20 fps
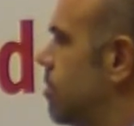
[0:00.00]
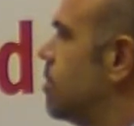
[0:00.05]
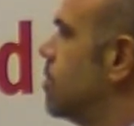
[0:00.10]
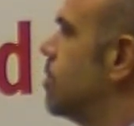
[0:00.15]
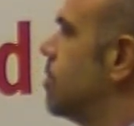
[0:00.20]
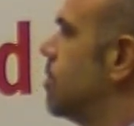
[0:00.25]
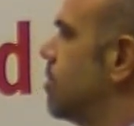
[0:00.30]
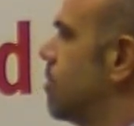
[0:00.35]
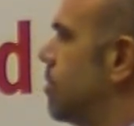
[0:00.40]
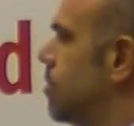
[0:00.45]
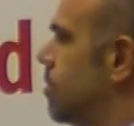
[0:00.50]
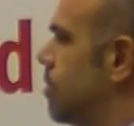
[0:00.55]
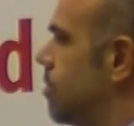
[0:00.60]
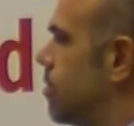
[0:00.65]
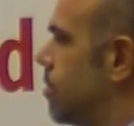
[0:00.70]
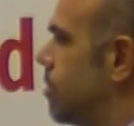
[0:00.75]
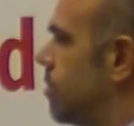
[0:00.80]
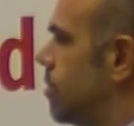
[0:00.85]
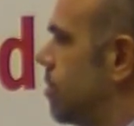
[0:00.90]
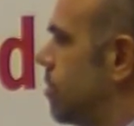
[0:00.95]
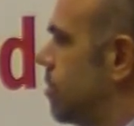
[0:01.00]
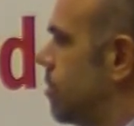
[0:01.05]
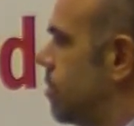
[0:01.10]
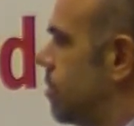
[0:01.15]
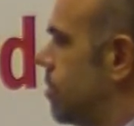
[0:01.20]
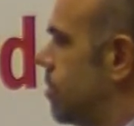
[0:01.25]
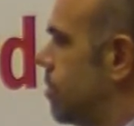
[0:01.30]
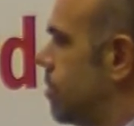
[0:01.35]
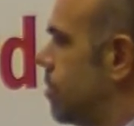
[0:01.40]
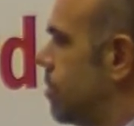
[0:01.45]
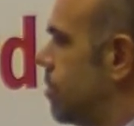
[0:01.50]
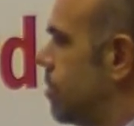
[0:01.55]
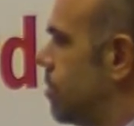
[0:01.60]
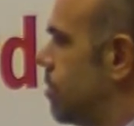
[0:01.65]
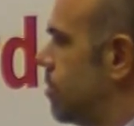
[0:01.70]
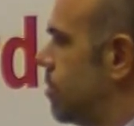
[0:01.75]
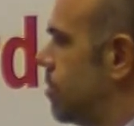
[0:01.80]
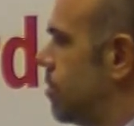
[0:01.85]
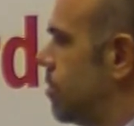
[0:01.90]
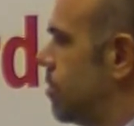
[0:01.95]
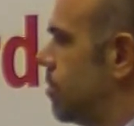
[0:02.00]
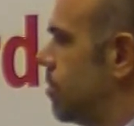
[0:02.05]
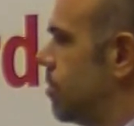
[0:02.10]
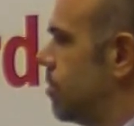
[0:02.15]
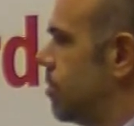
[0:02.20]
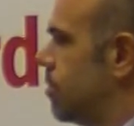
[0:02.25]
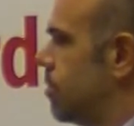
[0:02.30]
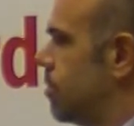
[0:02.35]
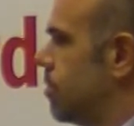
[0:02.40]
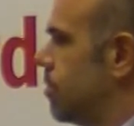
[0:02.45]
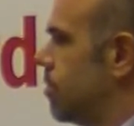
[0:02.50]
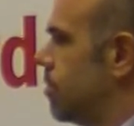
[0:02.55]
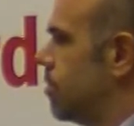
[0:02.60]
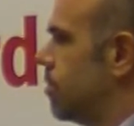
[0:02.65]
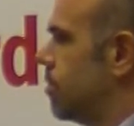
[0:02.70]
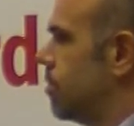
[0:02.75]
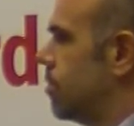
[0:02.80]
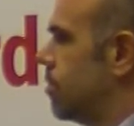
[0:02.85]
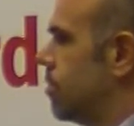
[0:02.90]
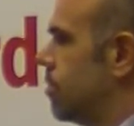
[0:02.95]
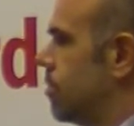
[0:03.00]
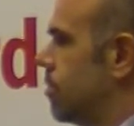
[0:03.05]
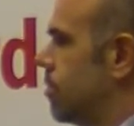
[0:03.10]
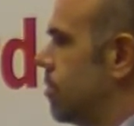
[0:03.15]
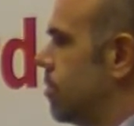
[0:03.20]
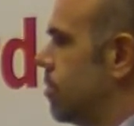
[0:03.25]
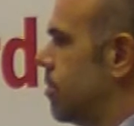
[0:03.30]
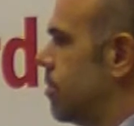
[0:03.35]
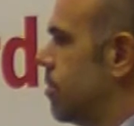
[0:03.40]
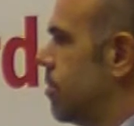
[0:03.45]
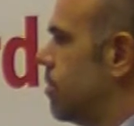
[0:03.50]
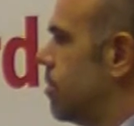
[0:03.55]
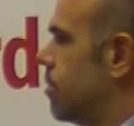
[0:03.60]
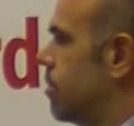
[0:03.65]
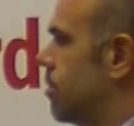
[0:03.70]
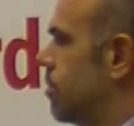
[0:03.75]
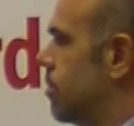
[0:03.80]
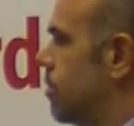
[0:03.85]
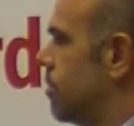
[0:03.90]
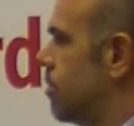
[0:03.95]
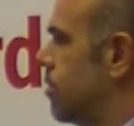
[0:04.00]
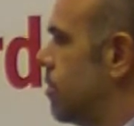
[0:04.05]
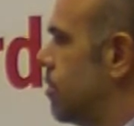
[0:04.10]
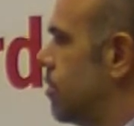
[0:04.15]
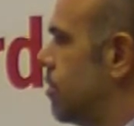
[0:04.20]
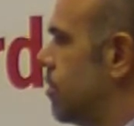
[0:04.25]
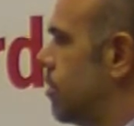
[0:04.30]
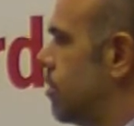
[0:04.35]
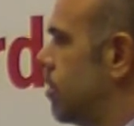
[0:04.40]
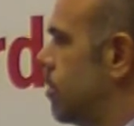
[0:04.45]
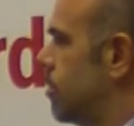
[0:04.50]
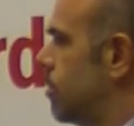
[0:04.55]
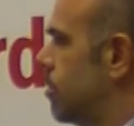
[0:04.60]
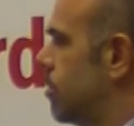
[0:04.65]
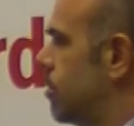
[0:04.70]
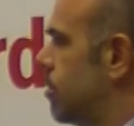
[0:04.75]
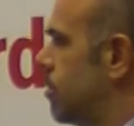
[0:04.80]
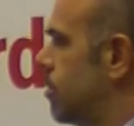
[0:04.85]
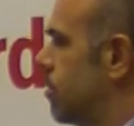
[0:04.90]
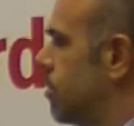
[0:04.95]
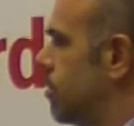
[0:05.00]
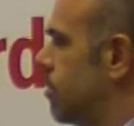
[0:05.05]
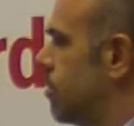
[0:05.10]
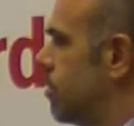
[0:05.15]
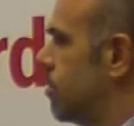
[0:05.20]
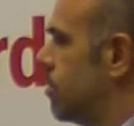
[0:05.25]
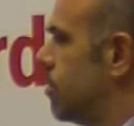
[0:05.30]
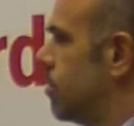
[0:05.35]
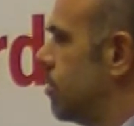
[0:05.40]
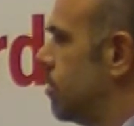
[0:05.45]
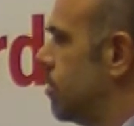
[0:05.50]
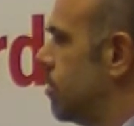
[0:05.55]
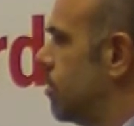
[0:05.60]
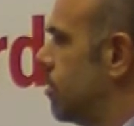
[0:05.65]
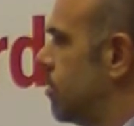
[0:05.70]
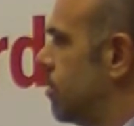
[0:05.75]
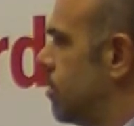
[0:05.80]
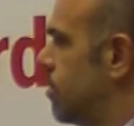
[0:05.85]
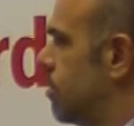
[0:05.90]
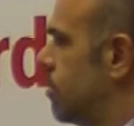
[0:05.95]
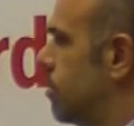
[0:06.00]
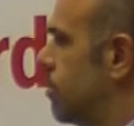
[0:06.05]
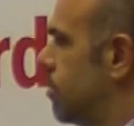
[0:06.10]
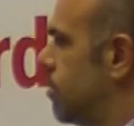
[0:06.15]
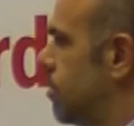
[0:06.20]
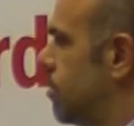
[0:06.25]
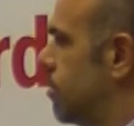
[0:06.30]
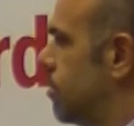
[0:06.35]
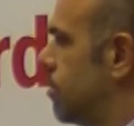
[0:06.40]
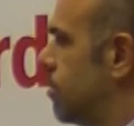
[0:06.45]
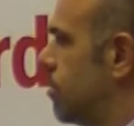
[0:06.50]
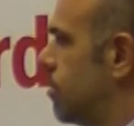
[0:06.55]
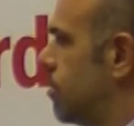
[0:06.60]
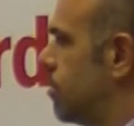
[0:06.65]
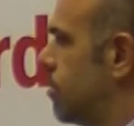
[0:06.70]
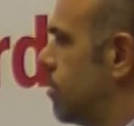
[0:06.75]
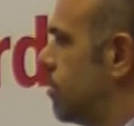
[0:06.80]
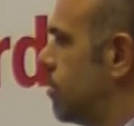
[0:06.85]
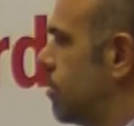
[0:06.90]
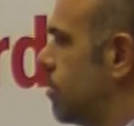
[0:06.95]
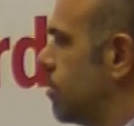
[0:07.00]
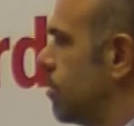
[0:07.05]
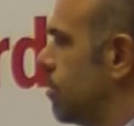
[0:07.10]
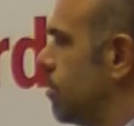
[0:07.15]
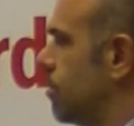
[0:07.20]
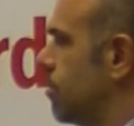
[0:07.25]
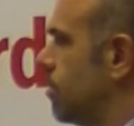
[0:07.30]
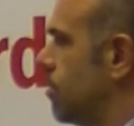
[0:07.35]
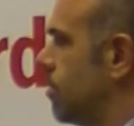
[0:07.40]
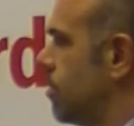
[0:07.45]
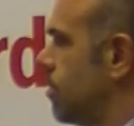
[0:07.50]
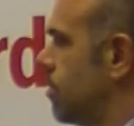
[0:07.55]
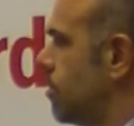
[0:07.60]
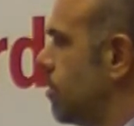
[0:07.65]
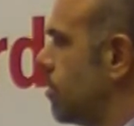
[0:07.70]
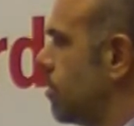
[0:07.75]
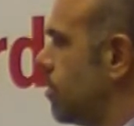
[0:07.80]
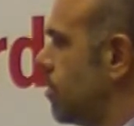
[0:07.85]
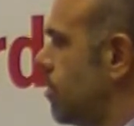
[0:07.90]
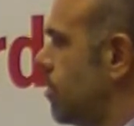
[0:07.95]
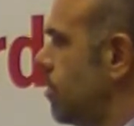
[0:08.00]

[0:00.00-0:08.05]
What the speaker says: (not speaking)